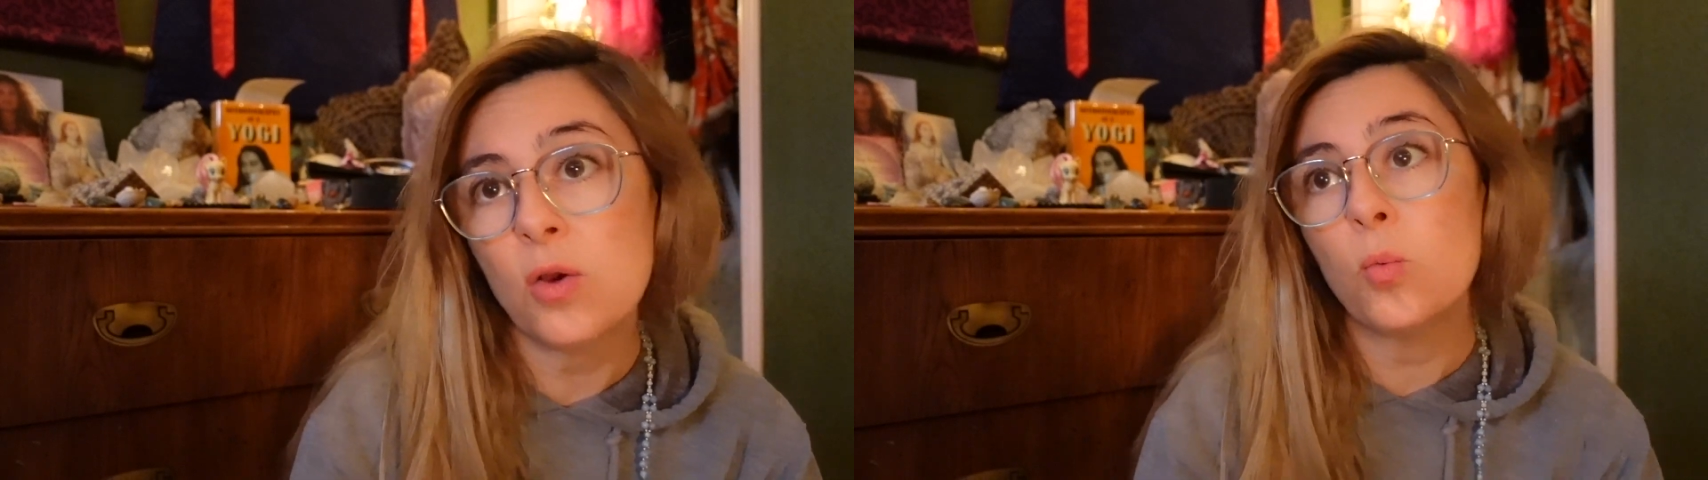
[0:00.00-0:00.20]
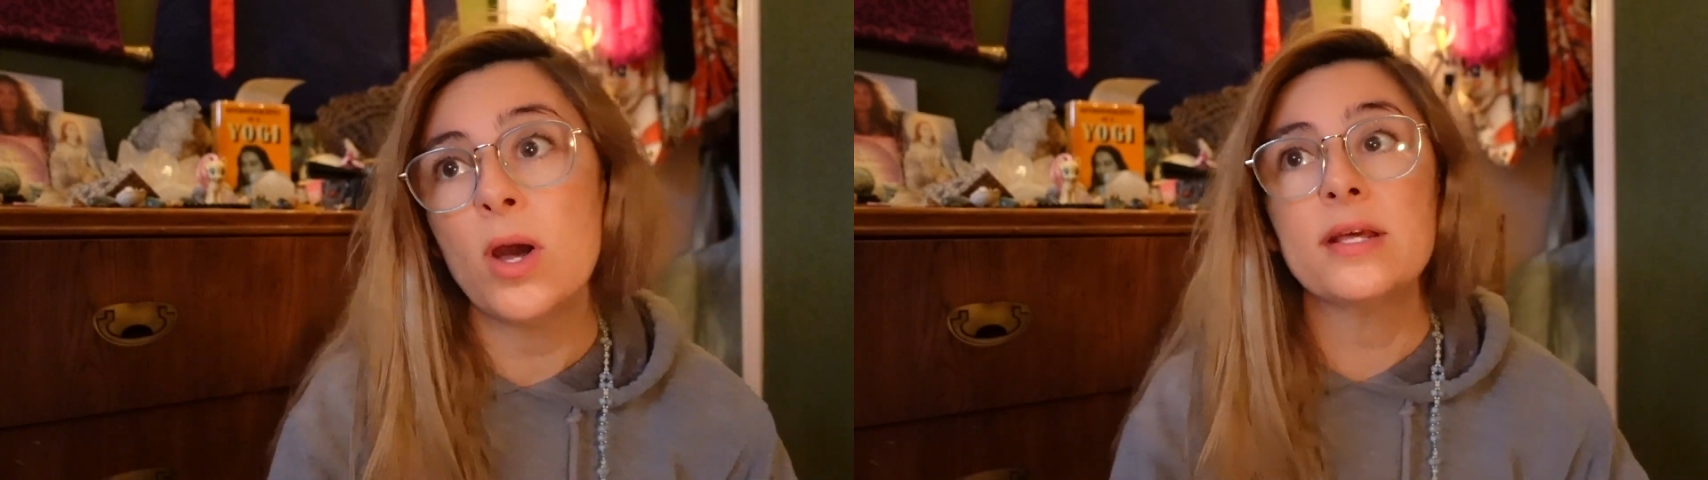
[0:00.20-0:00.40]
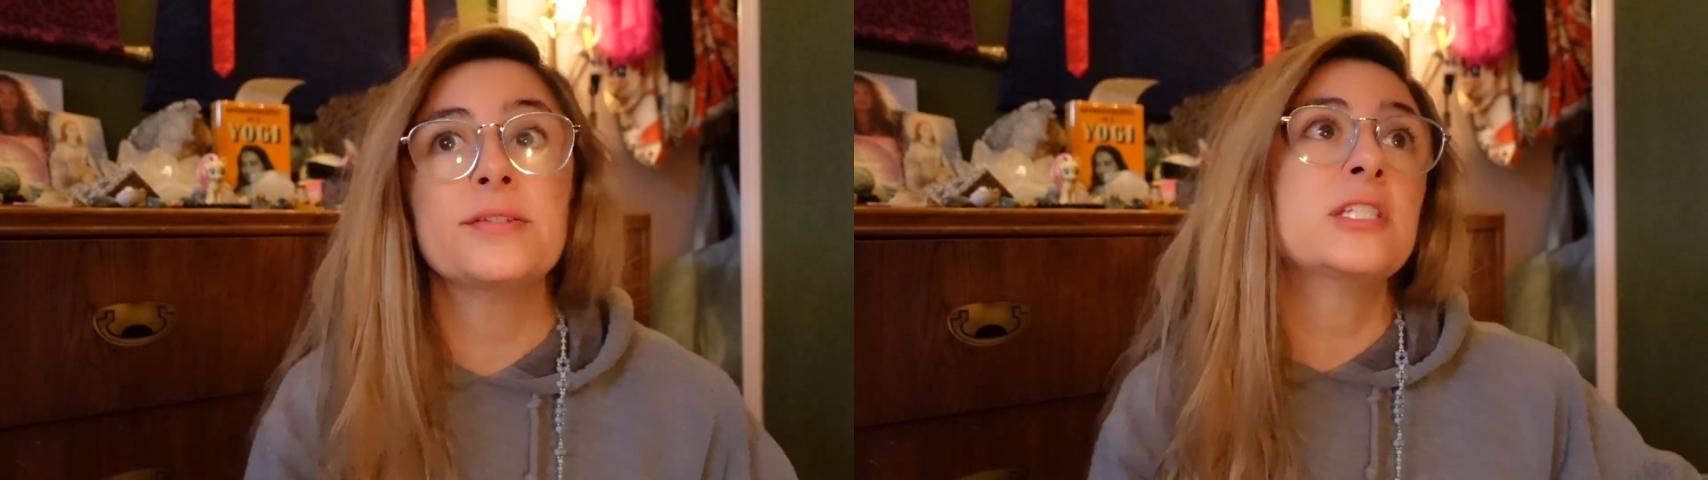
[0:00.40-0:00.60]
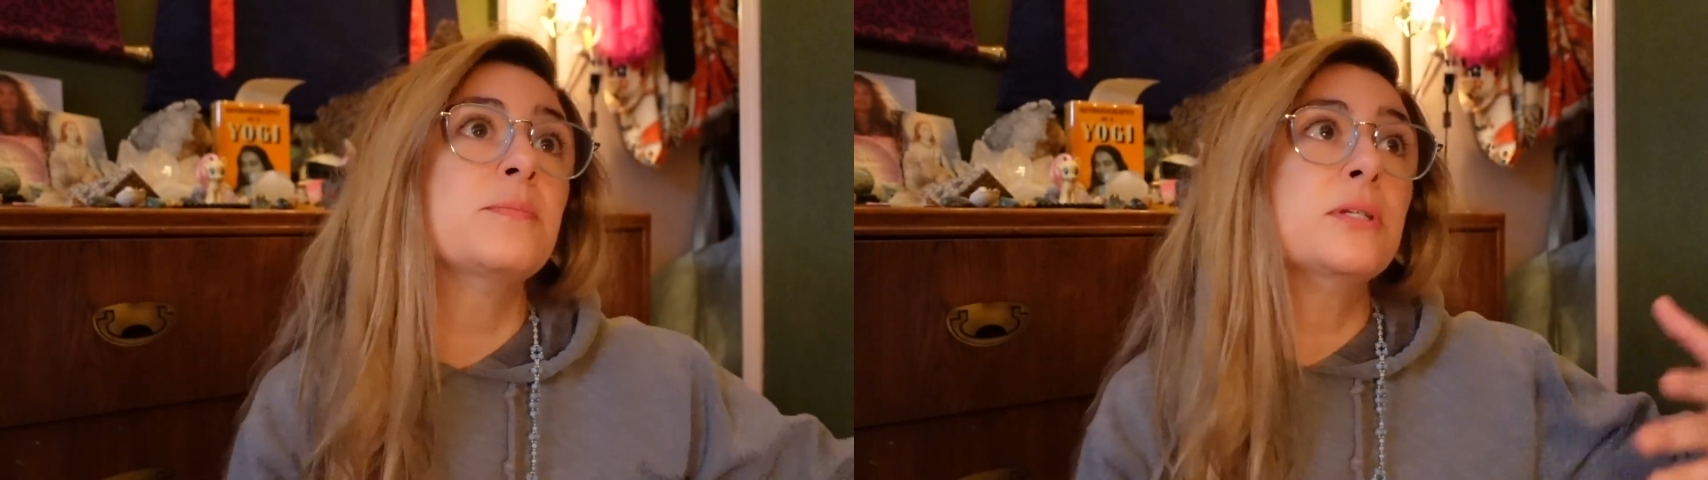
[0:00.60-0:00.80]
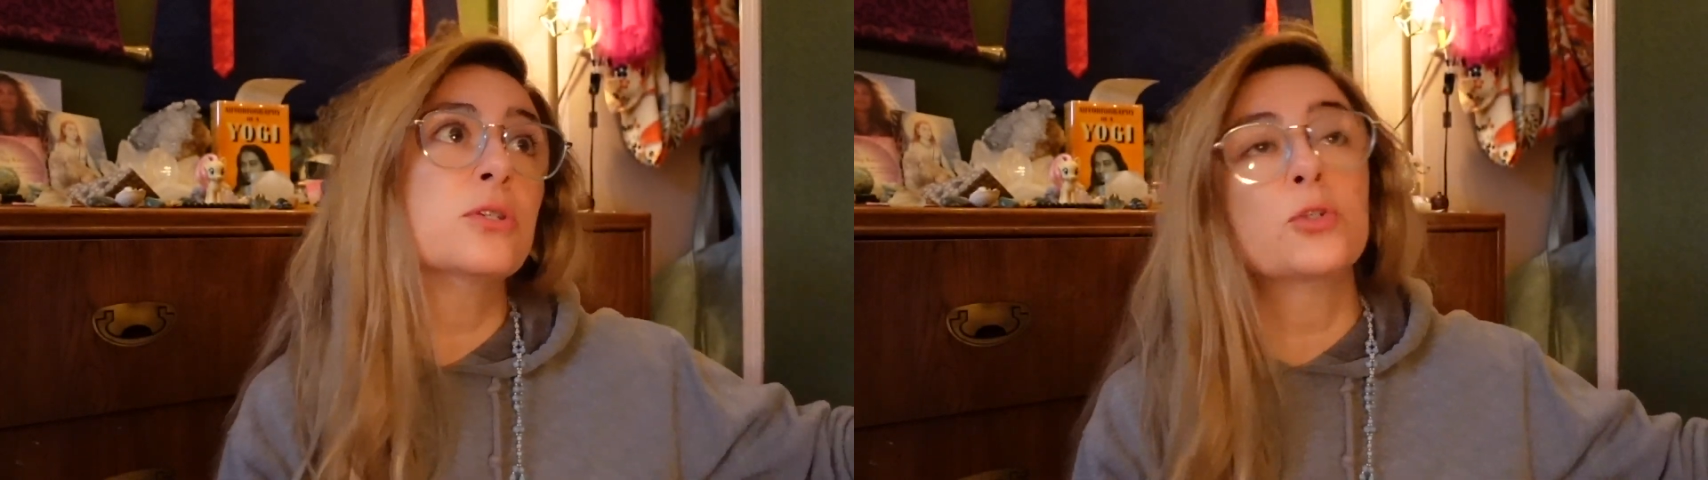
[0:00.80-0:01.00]
what a
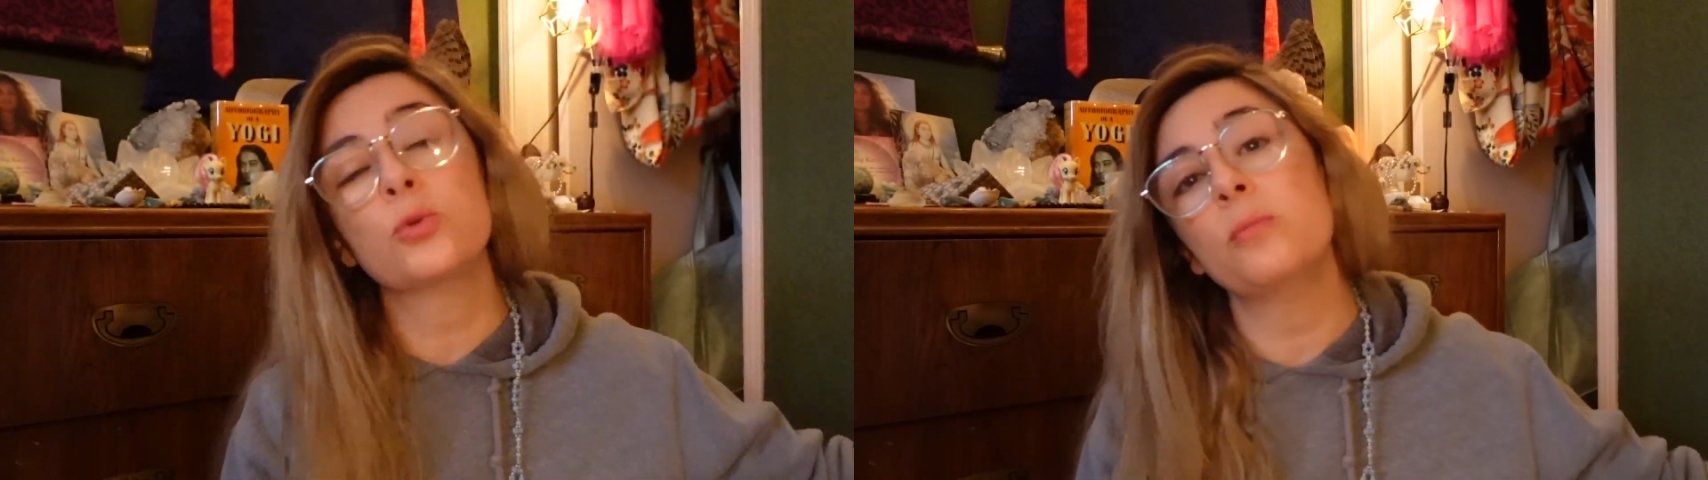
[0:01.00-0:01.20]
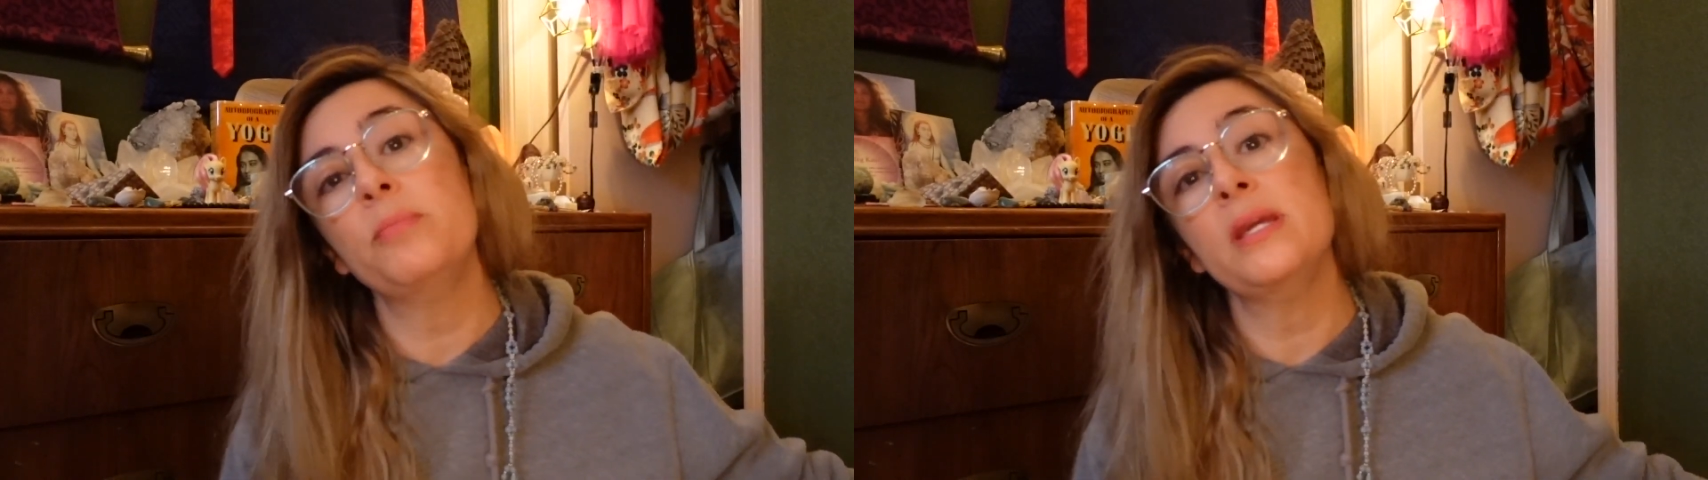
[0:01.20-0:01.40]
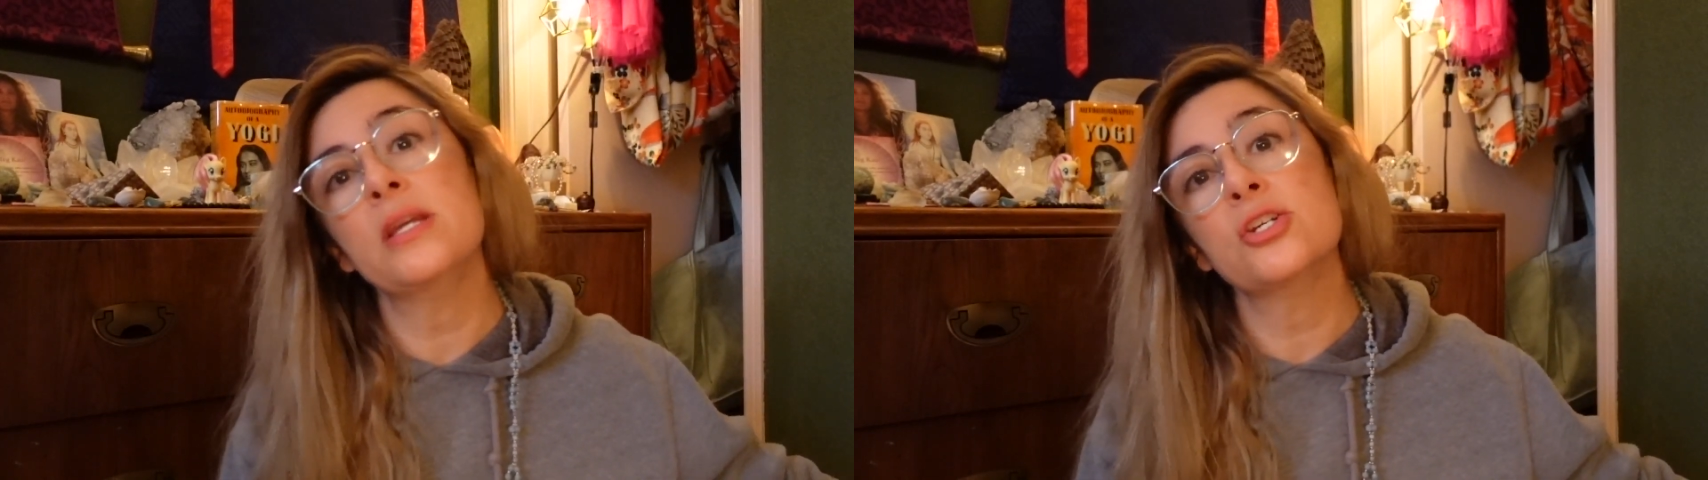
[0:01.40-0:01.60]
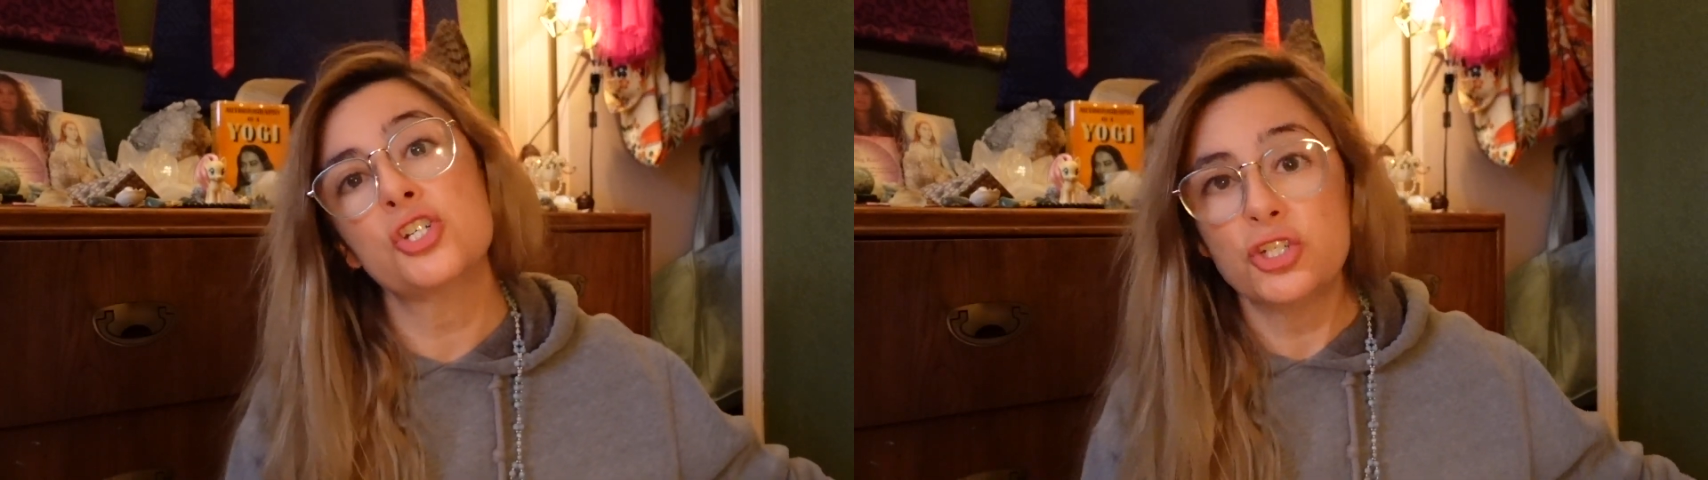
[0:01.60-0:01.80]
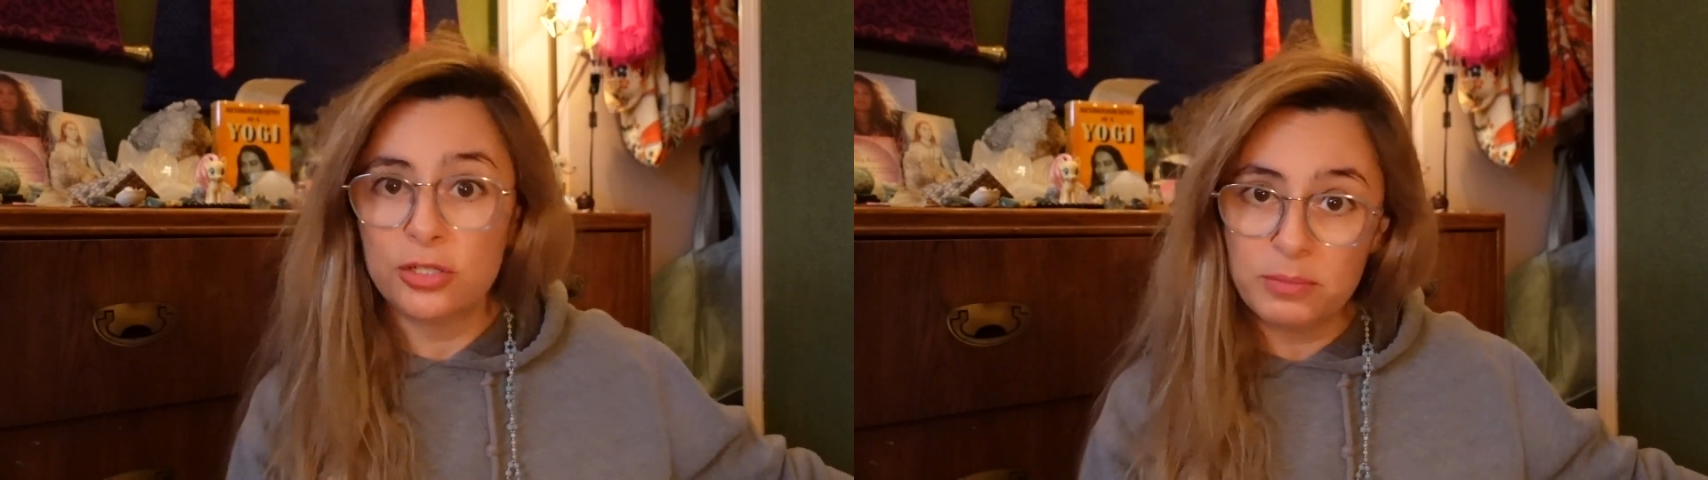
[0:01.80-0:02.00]
spiritual being
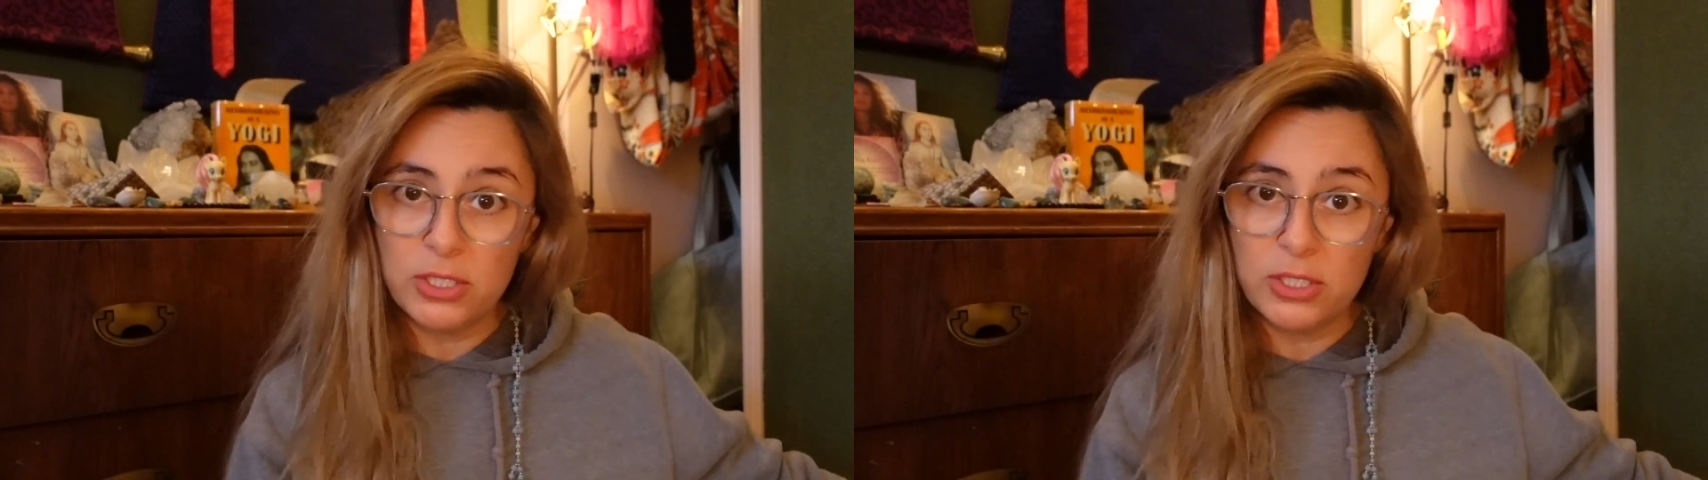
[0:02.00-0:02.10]
should